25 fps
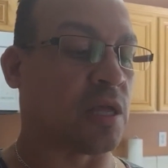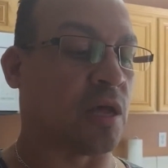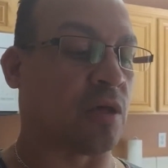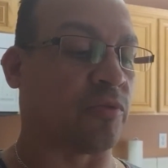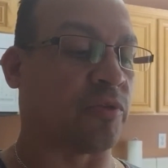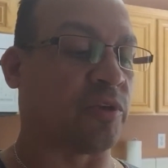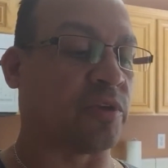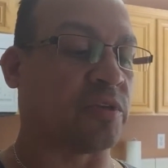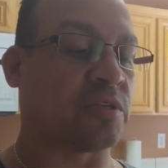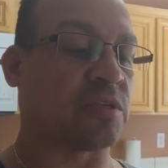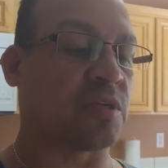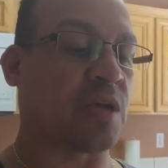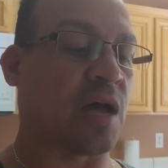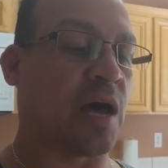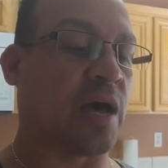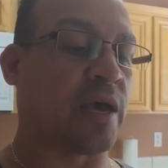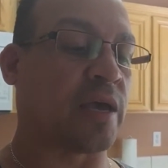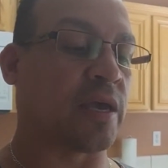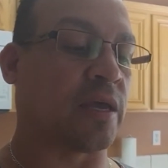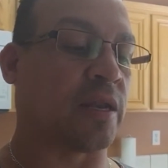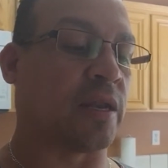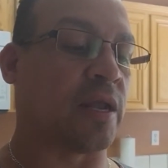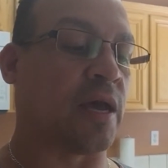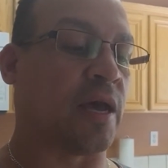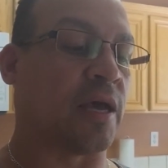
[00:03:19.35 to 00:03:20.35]
Now, this
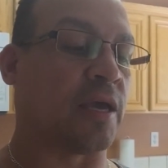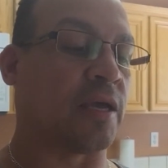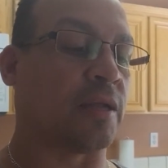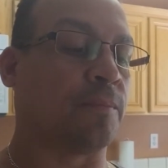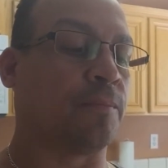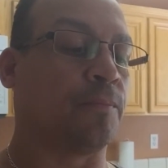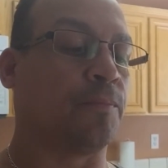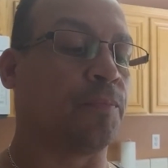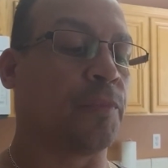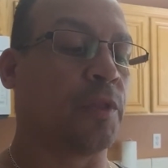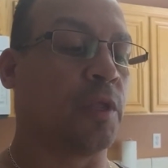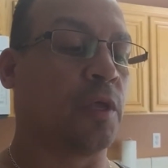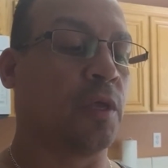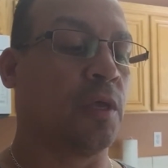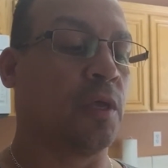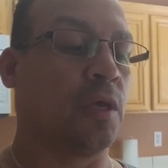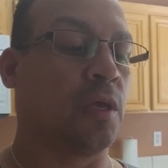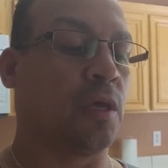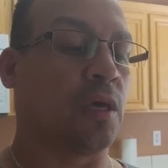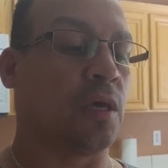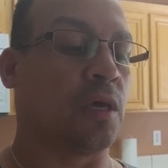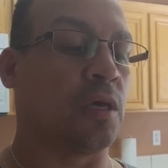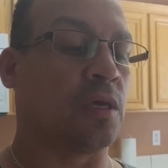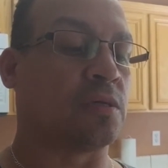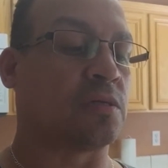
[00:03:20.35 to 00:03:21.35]
ionite
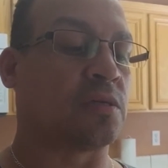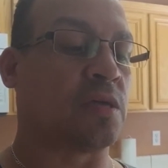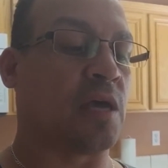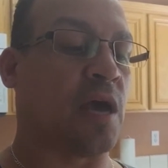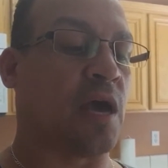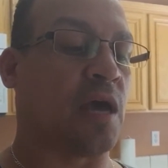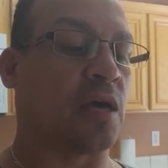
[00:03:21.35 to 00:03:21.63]
is